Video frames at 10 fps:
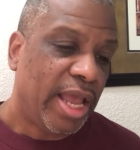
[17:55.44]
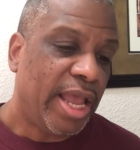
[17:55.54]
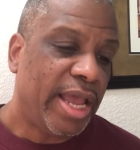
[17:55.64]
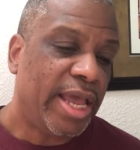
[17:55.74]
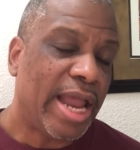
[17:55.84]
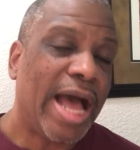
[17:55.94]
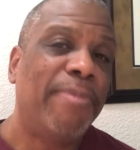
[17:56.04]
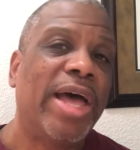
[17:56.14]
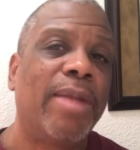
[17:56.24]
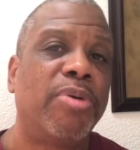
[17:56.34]
And
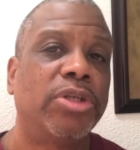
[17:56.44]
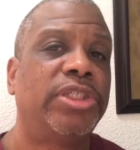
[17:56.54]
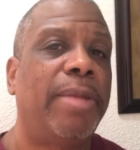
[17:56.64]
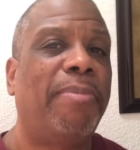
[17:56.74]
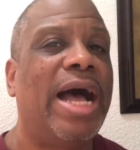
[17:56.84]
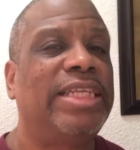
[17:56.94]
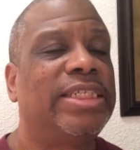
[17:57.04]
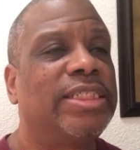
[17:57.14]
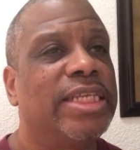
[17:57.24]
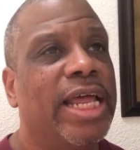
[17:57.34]
I'm not a person that buys
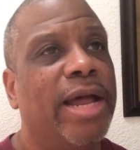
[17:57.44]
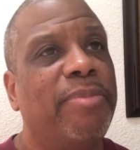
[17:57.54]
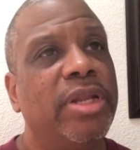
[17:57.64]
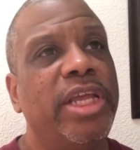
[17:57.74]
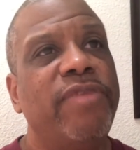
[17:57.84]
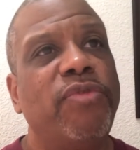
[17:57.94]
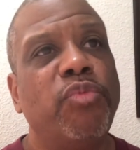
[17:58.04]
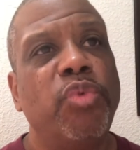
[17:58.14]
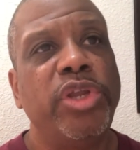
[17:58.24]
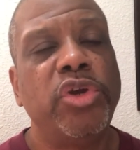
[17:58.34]
into that. I believe
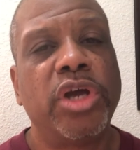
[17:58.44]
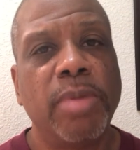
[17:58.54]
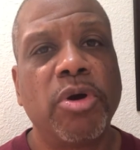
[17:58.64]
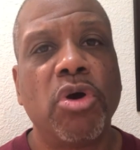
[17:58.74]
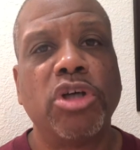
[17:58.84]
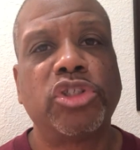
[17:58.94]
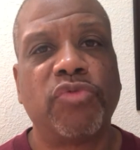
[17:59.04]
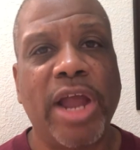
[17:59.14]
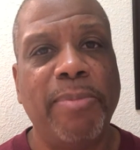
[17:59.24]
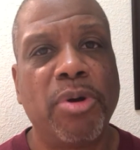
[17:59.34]
when you come across the
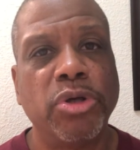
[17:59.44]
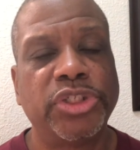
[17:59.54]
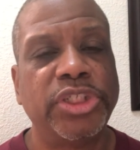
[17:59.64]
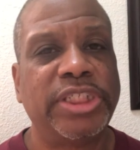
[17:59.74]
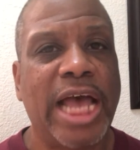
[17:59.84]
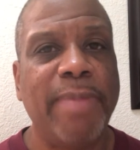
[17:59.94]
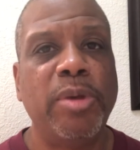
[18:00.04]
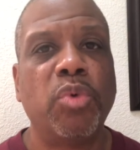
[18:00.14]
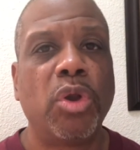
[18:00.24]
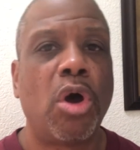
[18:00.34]
right person,
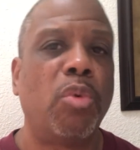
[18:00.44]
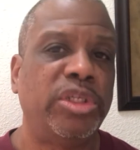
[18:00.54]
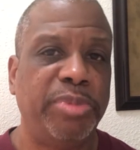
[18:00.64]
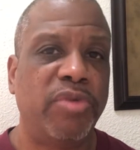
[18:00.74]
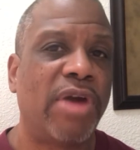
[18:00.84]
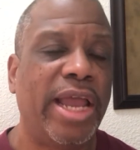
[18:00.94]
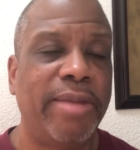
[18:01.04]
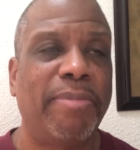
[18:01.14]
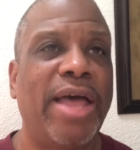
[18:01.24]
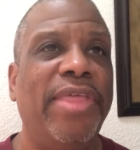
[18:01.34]
timing will always be right.
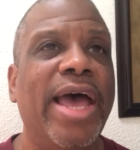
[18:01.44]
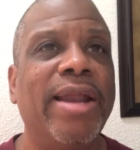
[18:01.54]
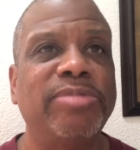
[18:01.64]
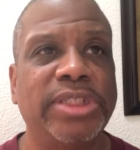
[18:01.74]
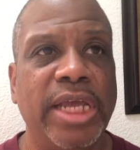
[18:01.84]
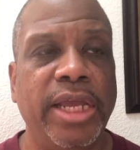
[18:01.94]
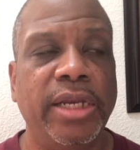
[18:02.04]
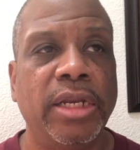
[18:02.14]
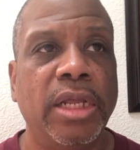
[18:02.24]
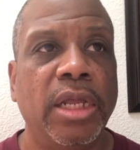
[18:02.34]
And by that I'm
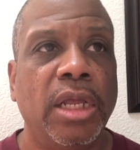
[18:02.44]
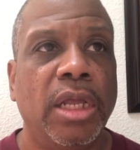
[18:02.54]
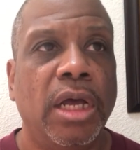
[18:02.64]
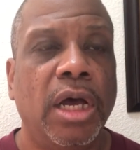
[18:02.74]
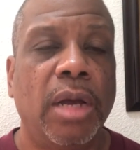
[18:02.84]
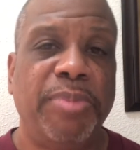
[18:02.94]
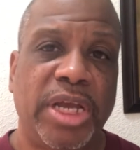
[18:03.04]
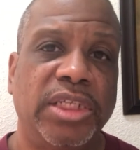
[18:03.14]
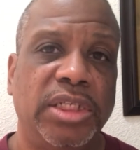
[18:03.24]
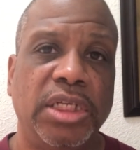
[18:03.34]
saying,
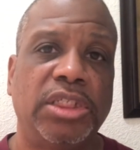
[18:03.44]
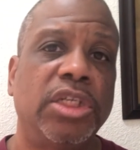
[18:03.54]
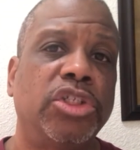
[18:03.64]
because his